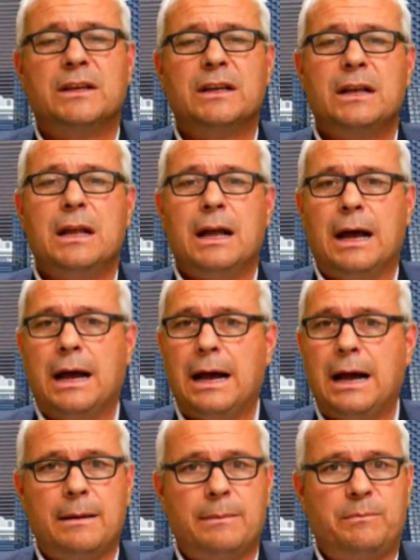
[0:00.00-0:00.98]

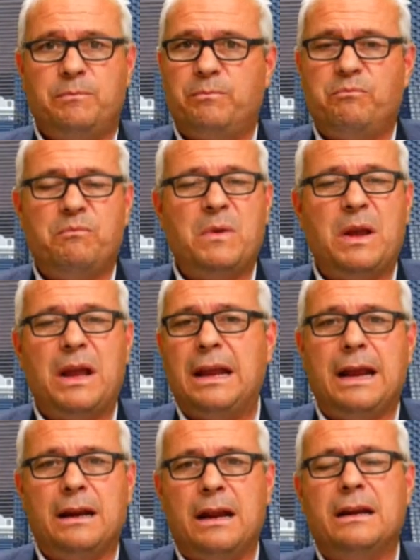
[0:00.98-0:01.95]
and
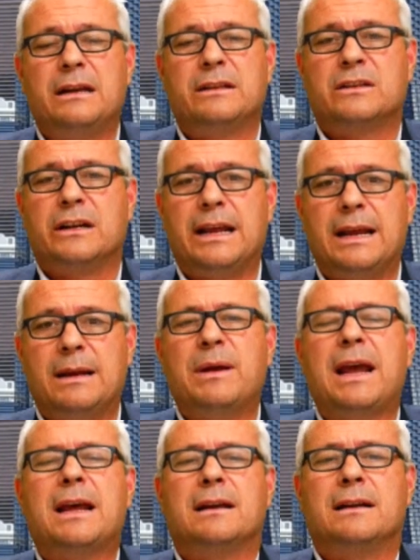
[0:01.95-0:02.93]
it's going to end
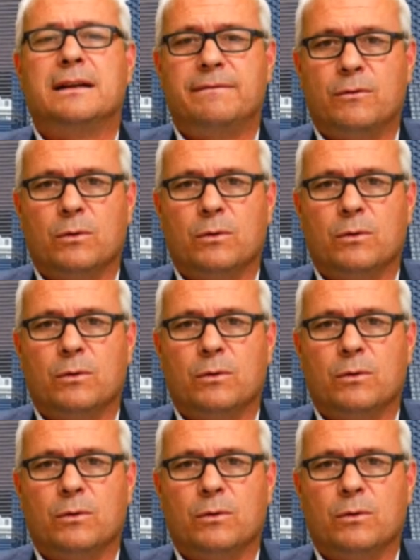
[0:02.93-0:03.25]
badly for us.